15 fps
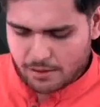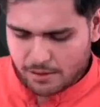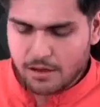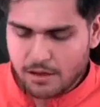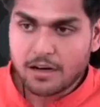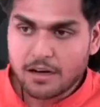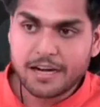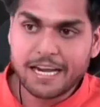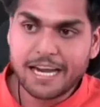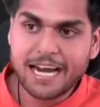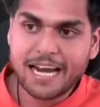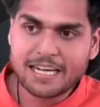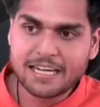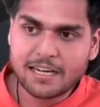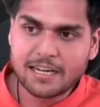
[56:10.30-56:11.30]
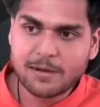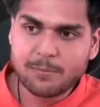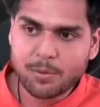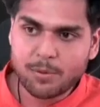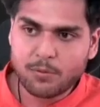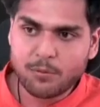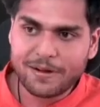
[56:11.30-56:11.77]
create a
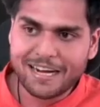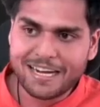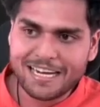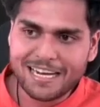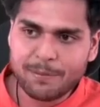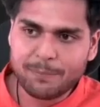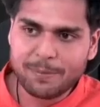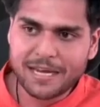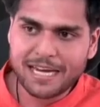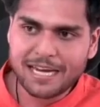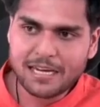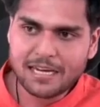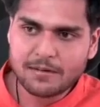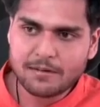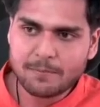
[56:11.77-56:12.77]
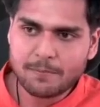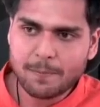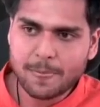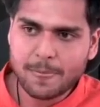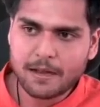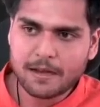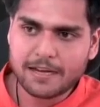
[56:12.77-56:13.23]
profile API,
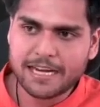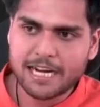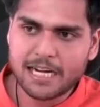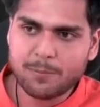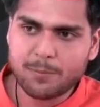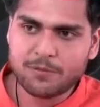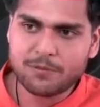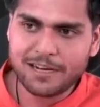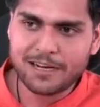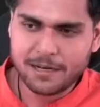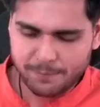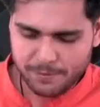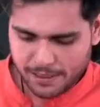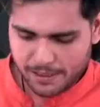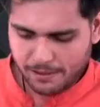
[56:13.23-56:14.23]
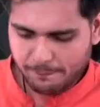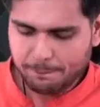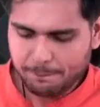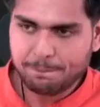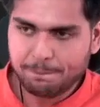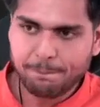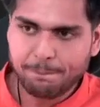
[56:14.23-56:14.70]
get profile API,
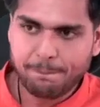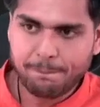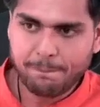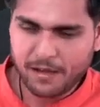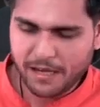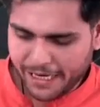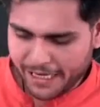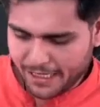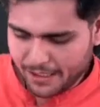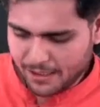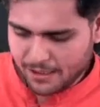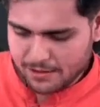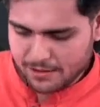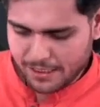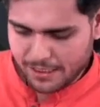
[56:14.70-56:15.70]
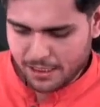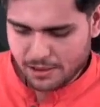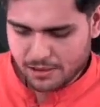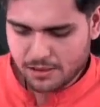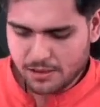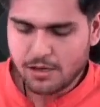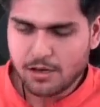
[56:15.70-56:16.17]

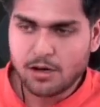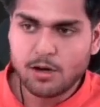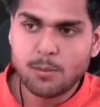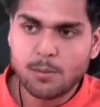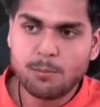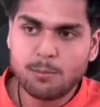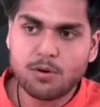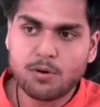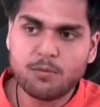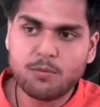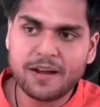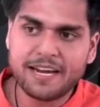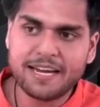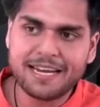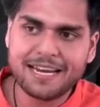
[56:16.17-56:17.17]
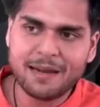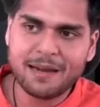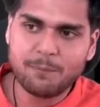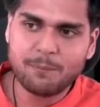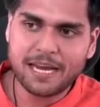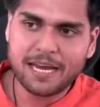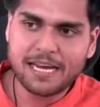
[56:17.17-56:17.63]
get/profile
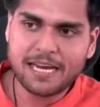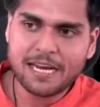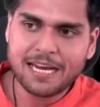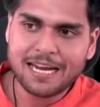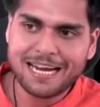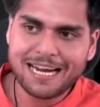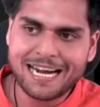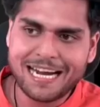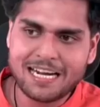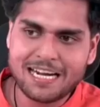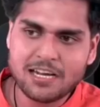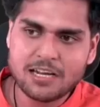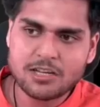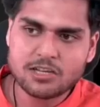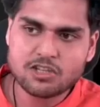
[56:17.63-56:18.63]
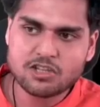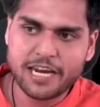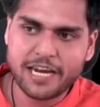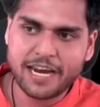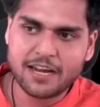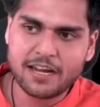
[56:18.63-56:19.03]
API, and check